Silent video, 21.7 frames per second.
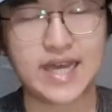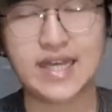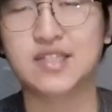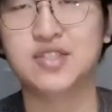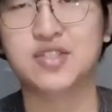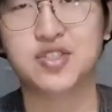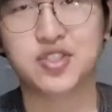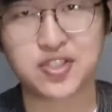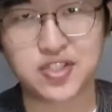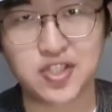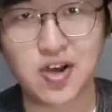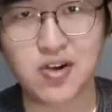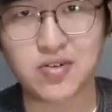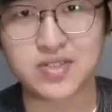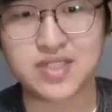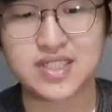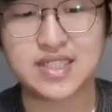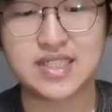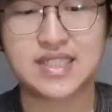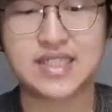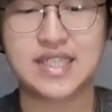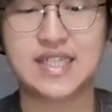salt
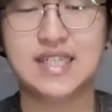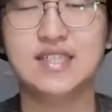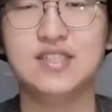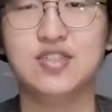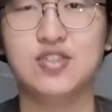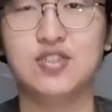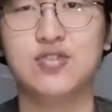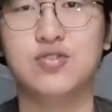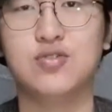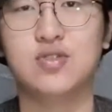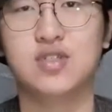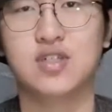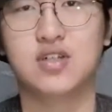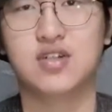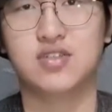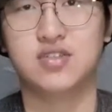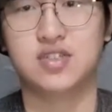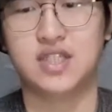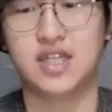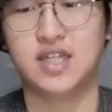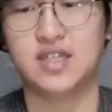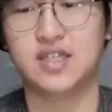into the
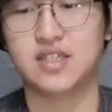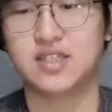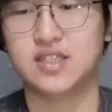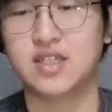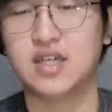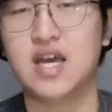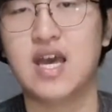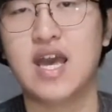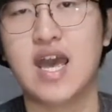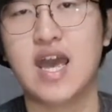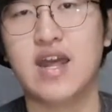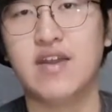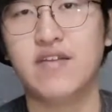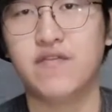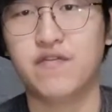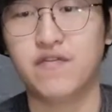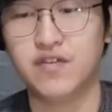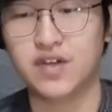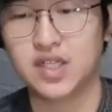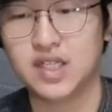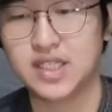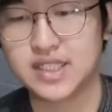container and
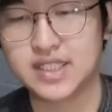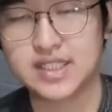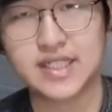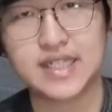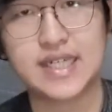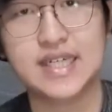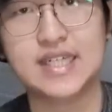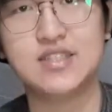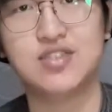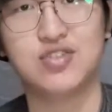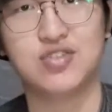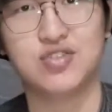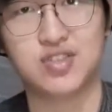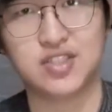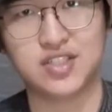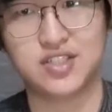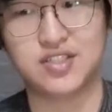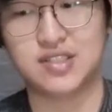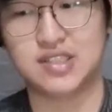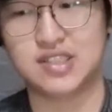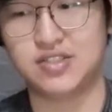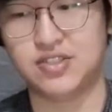fill it into the
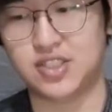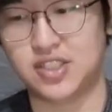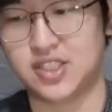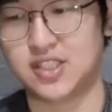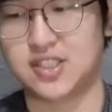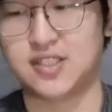solution.